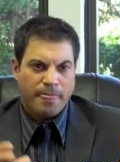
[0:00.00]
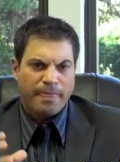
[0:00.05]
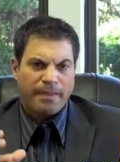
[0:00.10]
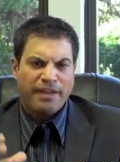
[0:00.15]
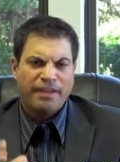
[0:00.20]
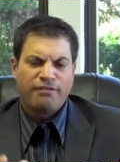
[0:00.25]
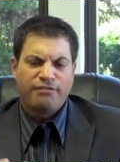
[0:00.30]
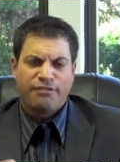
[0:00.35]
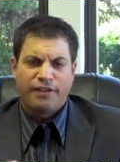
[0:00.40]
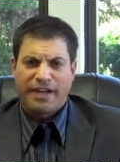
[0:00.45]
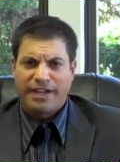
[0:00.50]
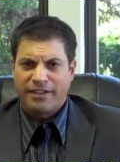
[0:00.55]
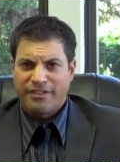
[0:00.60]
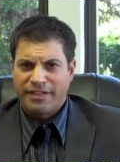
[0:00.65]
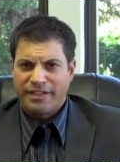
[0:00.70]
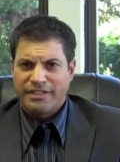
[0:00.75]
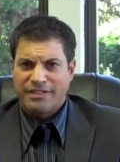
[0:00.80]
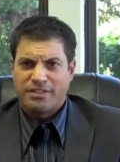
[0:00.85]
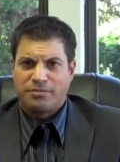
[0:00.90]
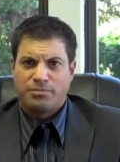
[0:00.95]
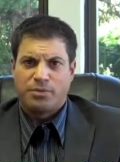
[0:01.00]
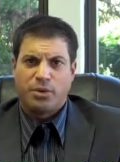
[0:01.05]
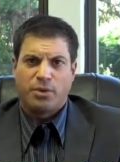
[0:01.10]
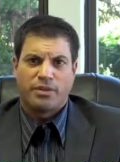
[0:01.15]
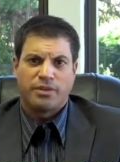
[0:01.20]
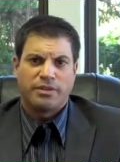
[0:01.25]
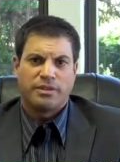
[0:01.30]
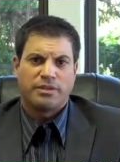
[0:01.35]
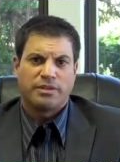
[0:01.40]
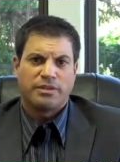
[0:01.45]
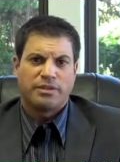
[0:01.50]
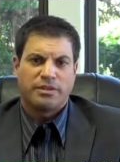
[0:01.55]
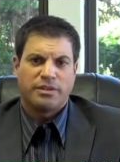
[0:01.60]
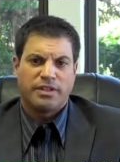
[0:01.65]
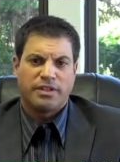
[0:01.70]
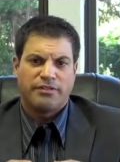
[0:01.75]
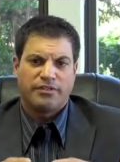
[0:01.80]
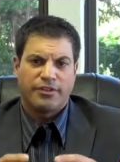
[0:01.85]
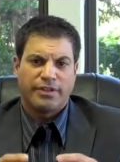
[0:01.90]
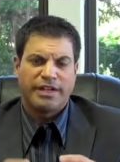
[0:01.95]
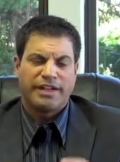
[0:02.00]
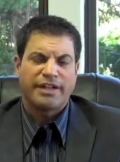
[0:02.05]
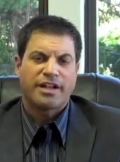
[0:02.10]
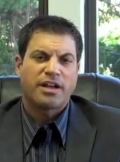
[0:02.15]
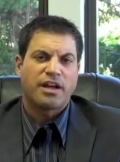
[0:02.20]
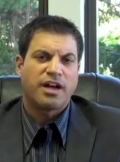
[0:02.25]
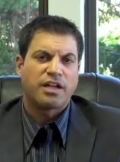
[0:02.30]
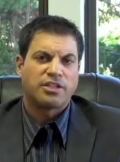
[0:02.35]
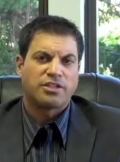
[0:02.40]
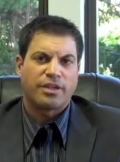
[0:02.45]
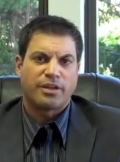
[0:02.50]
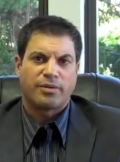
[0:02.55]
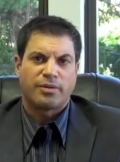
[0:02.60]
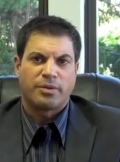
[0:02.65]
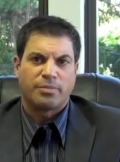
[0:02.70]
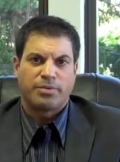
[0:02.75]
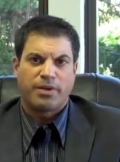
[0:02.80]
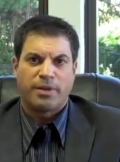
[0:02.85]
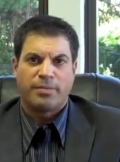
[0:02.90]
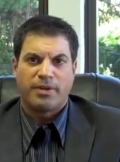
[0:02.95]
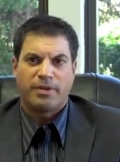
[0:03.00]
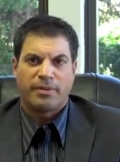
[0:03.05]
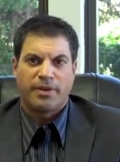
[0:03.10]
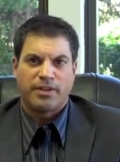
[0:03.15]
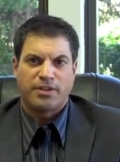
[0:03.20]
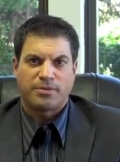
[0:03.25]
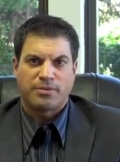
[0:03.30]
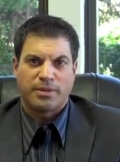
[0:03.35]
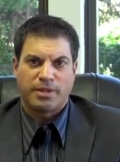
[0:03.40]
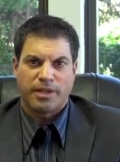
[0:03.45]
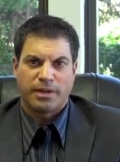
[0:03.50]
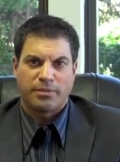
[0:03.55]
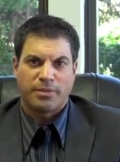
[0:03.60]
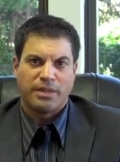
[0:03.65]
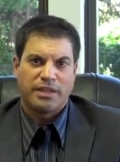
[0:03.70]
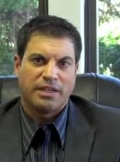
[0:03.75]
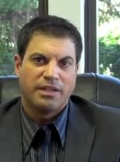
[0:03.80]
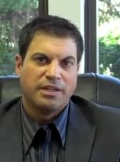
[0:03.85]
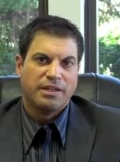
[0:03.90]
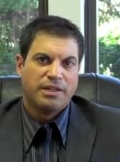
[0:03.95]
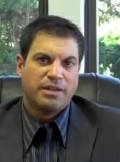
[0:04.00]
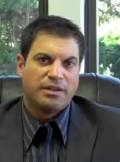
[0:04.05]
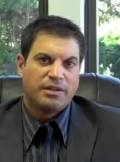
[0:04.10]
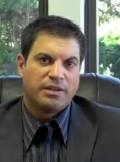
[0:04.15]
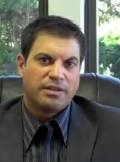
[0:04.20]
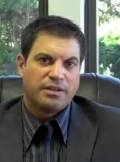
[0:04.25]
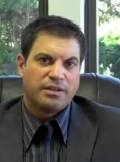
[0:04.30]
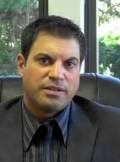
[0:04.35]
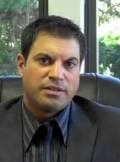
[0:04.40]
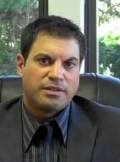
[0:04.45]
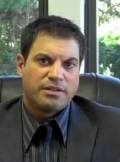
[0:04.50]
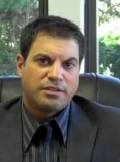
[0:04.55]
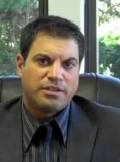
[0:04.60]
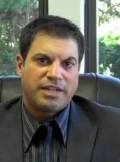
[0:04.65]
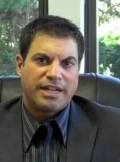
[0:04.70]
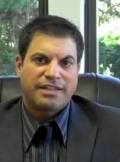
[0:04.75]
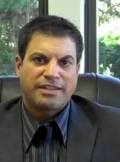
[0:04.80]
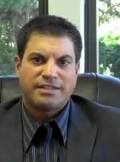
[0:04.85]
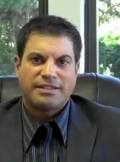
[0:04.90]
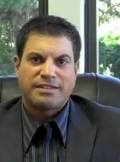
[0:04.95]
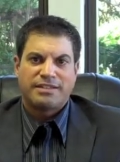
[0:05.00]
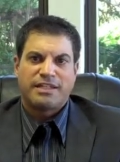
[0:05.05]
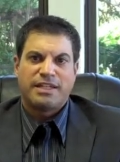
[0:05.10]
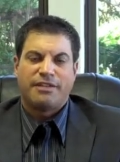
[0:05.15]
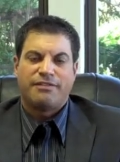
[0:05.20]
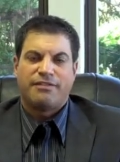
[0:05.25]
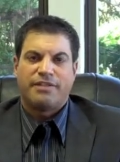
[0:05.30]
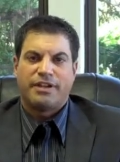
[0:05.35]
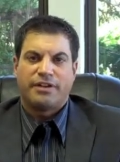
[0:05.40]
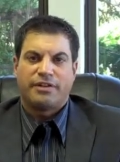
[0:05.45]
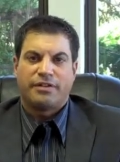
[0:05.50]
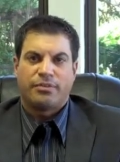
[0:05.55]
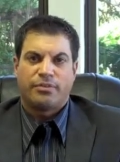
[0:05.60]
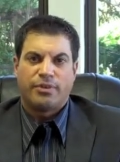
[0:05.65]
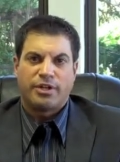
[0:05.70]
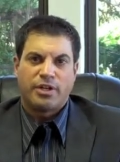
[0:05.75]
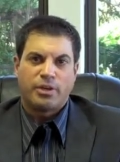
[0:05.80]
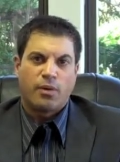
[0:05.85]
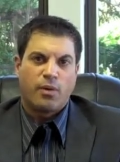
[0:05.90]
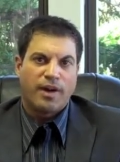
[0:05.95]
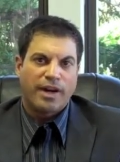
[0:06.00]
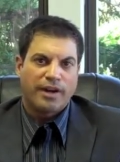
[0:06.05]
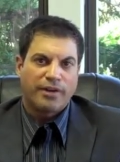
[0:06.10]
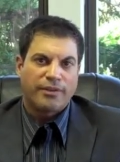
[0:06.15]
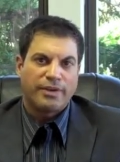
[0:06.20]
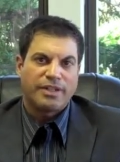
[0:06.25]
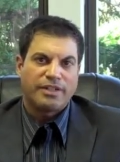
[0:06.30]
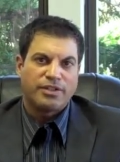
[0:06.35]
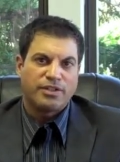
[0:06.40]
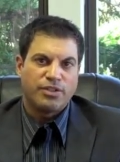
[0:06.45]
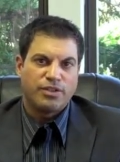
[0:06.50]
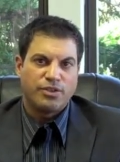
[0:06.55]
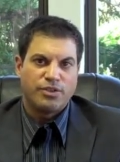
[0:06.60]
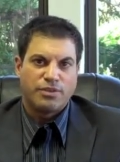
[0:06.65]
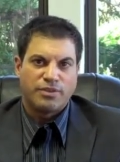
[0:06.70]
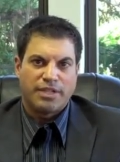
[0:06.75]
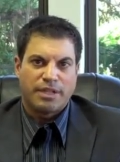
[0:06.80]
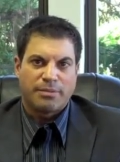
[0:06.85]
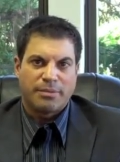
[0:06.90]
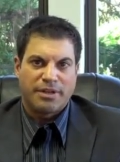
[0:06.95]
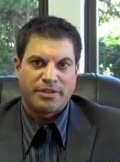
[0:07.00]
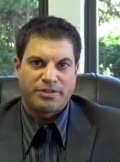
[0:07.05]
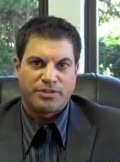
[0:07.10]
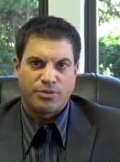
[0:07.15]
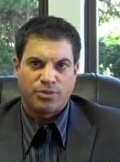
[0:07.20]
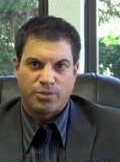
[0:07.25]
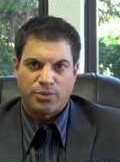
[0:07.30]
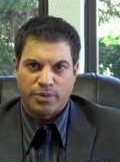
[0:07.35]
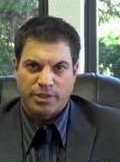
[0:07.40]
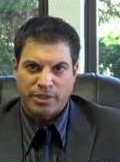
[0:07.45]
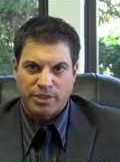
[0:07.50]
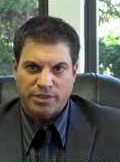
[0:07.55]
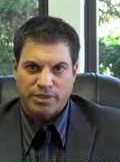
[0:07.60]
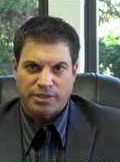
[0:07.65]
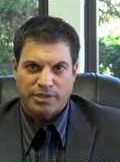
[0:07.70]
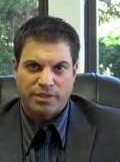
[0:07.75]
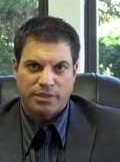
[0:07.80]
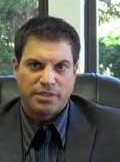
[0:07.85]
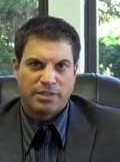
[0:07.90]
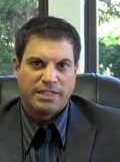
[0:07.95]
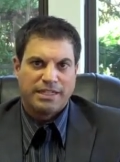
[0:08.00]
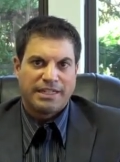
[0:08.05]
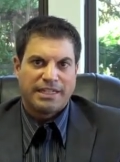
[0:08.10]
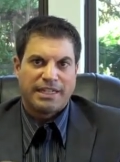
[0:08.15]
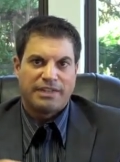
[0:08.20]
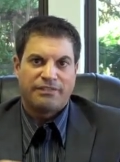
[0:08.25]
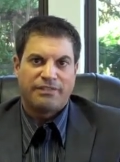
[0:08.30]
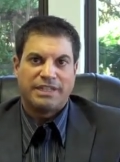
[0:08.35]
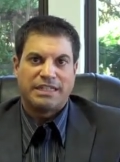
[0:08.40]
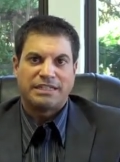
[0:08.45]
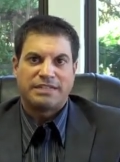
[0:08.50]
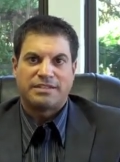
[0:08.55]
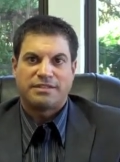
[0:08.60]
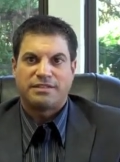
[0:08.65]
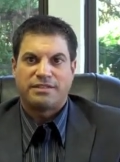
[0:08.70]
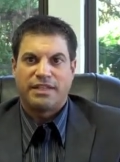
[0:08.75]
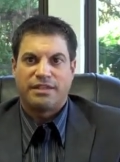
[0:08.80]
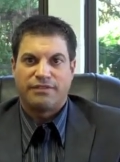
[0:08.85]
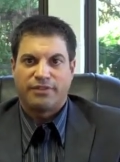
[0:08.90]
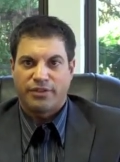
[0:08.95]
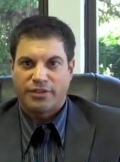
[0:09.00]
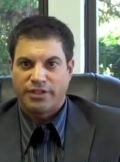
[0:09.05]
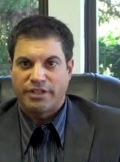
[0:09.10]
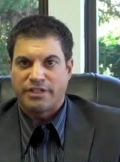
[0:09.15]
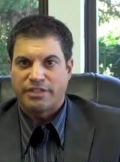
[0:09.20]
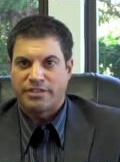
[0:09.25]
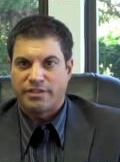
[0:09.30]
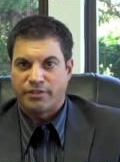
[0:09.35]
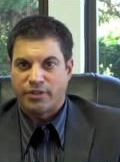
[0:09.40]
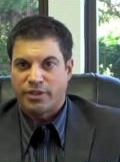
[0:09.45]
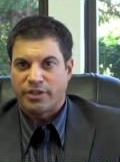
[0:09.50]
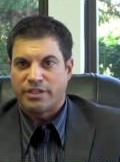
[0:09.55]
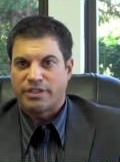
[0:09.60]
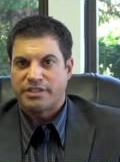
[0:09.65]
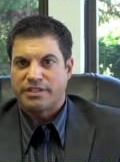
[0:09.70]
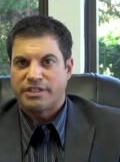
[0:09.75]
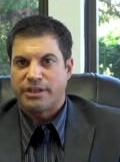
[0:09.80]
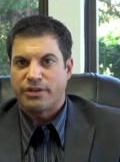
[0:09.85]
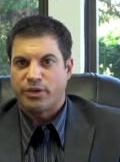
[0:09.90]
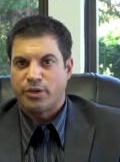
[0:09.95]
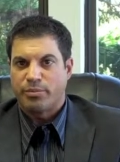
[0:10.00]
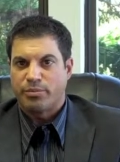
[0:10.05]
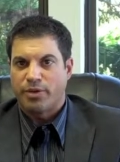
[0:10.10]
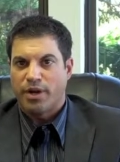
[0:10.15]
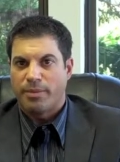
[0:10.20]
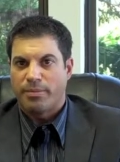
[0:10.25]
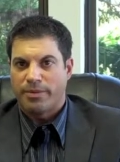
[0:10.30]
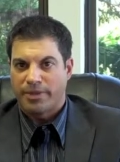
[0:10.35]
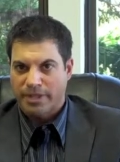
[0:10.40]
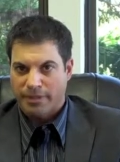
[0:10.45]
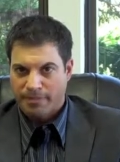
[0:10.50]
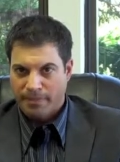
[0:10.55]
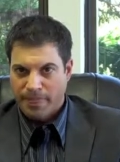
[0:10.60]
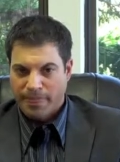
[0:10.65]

And finally, it's important, if you're in a contract with a property management company, check to see if they're requiring to use them as their realtor if you're going to sell your property.